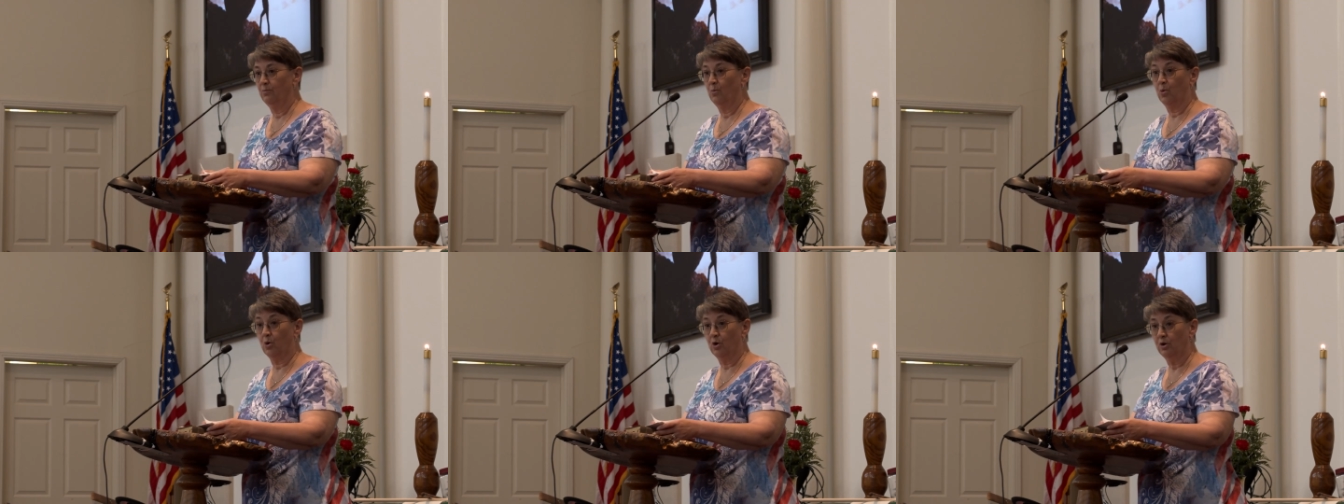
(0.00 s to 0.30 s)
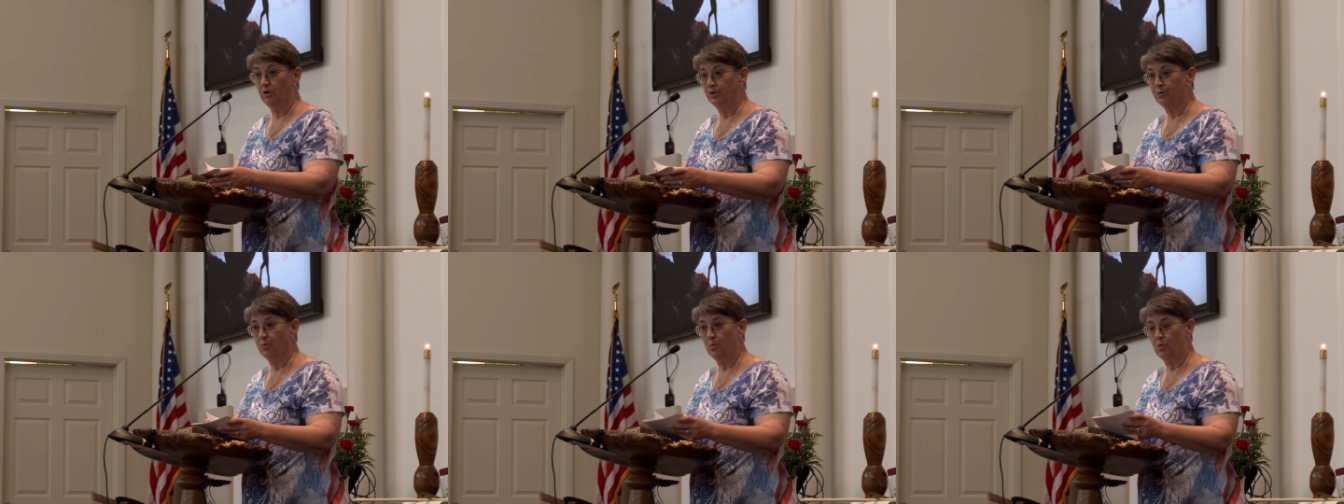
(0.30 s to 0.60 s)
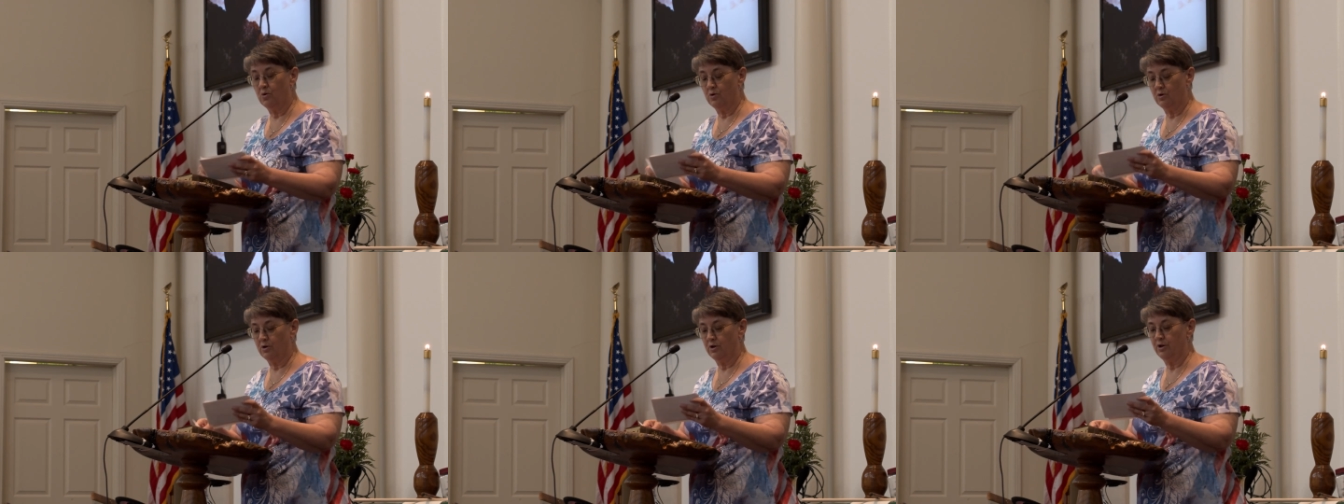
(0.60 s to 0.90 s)
world
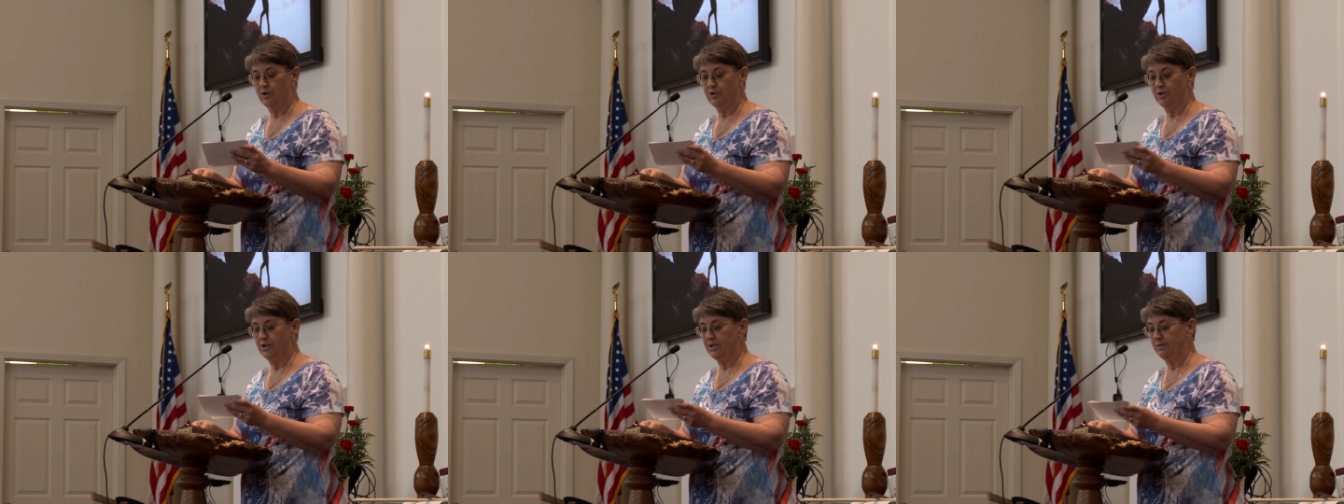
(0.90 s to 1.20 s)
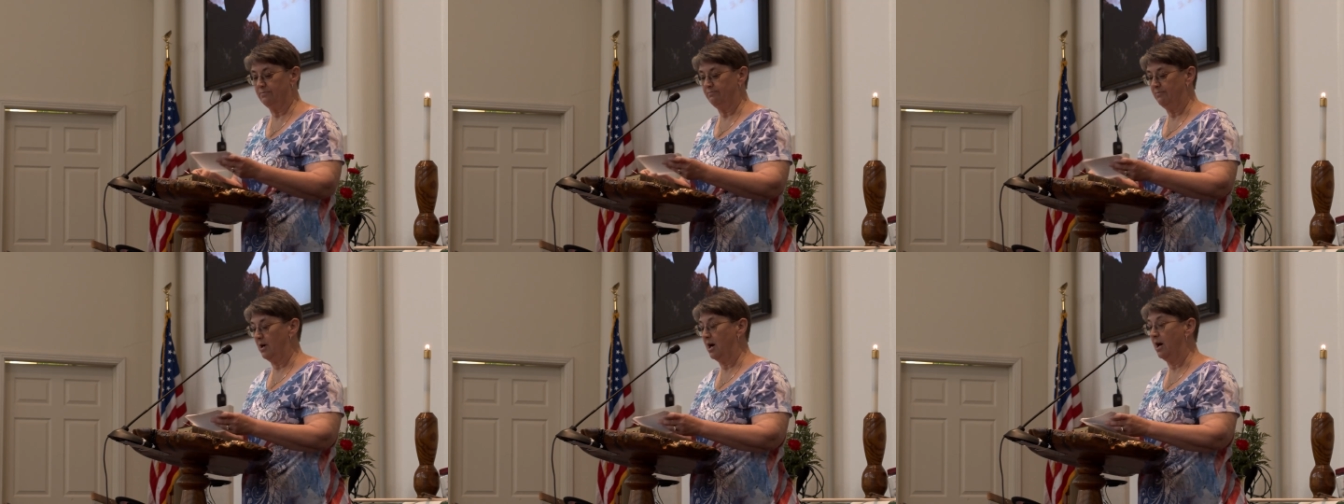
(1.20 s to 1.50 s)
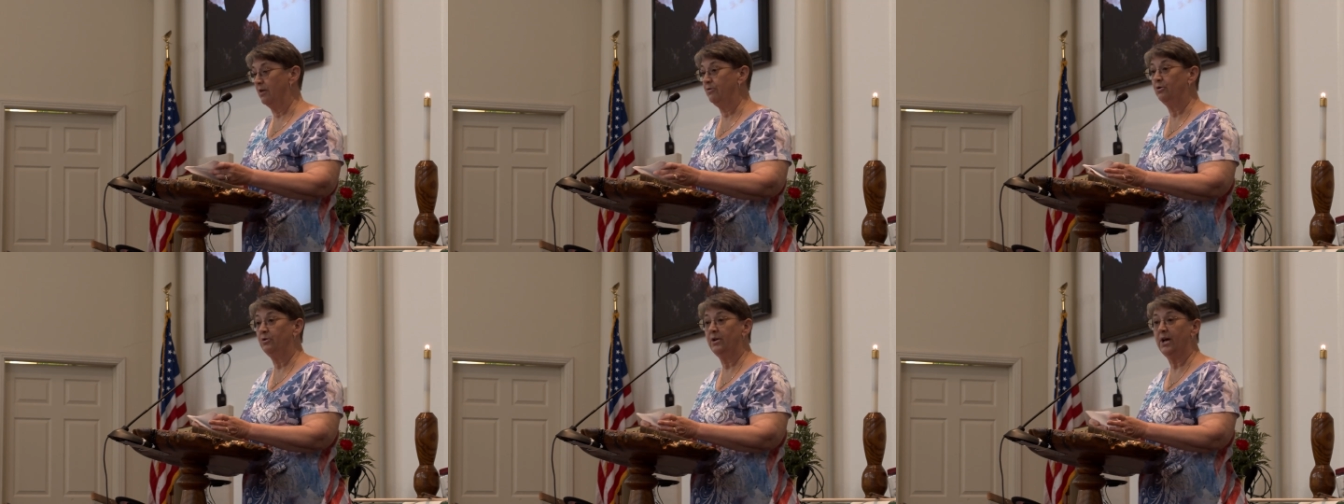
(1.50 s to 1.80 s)
wars,
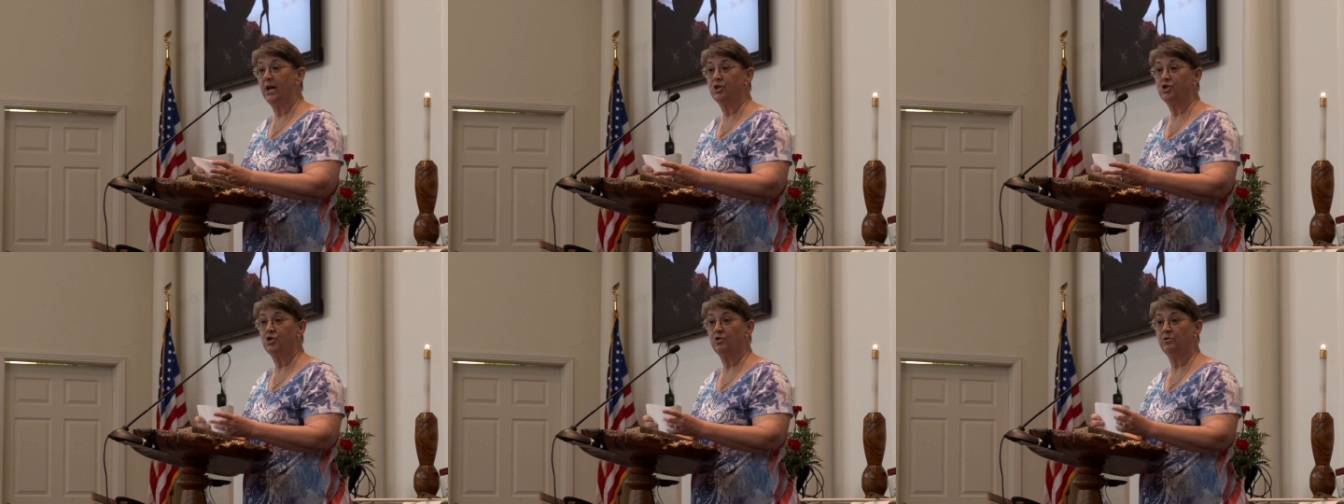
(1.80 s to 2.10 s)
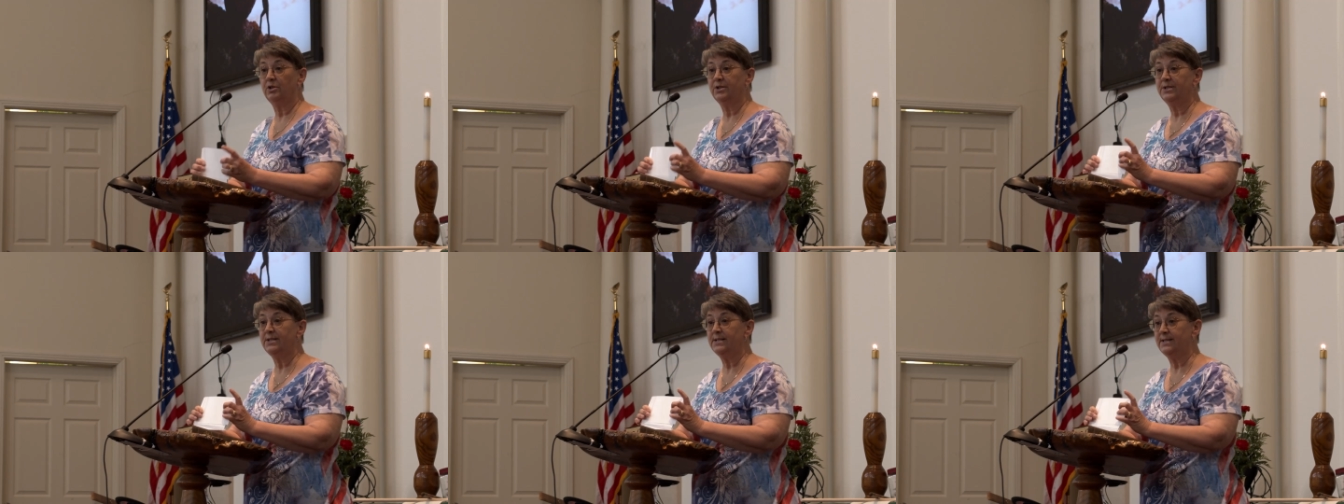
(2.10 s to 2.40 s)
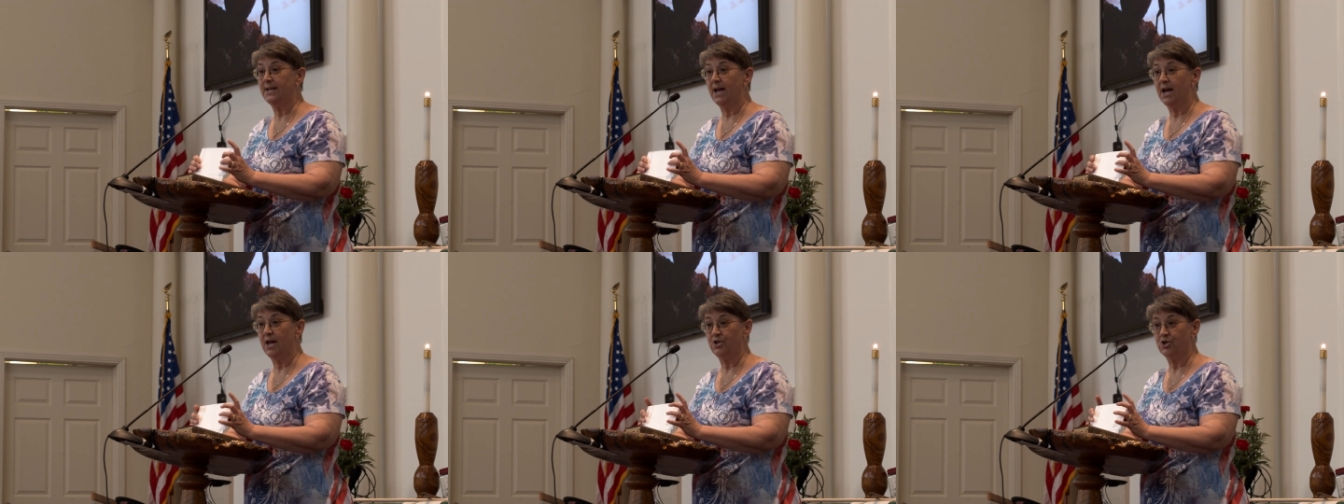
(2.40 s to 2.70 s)
other natural
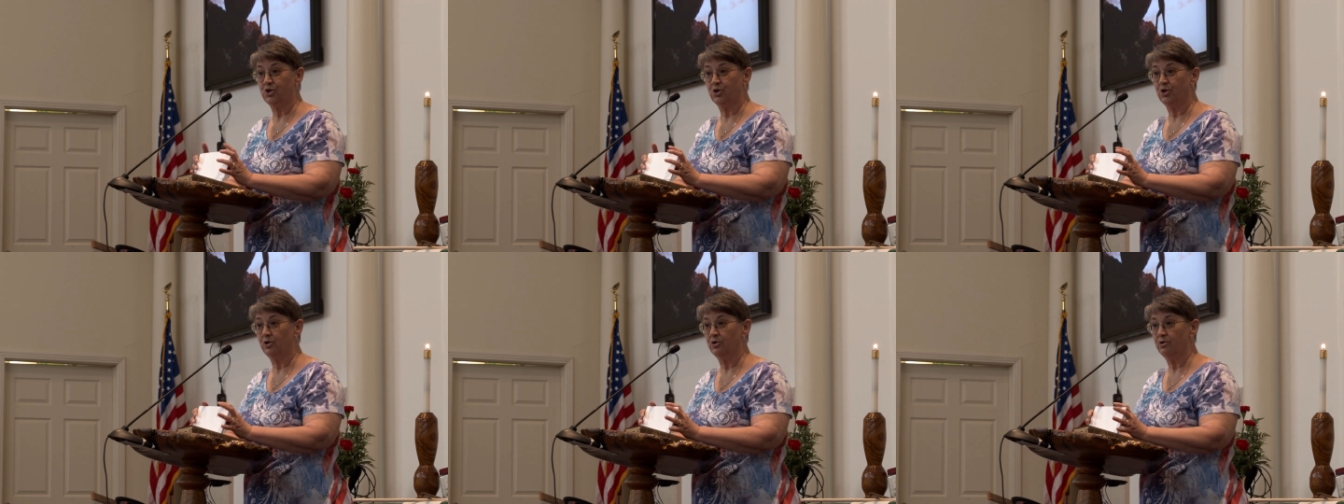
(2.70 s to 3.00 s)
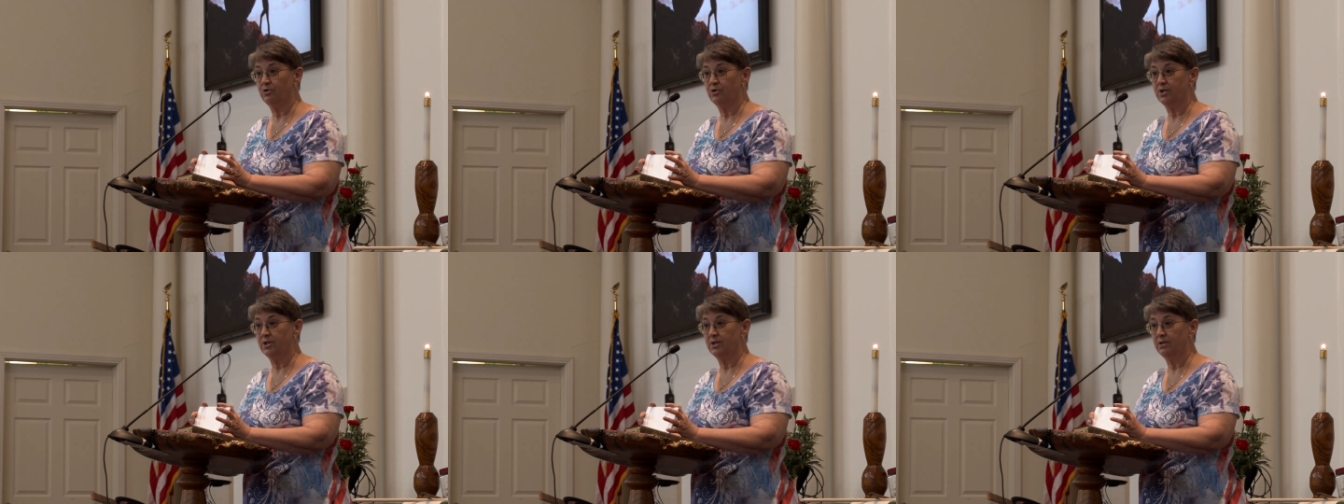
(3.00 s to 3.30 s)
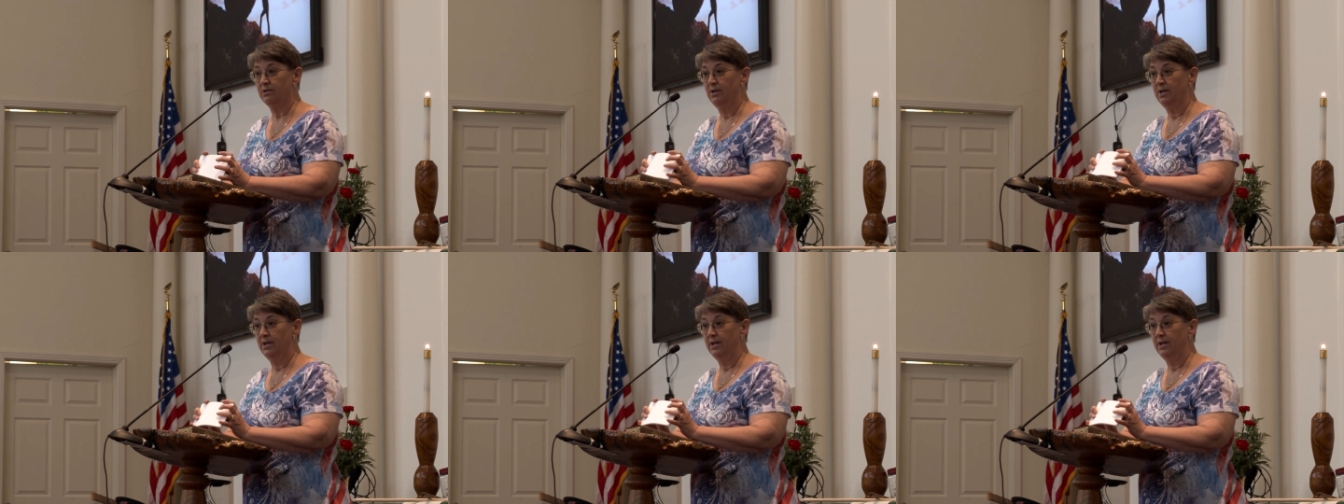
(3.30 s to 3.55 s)
disasters,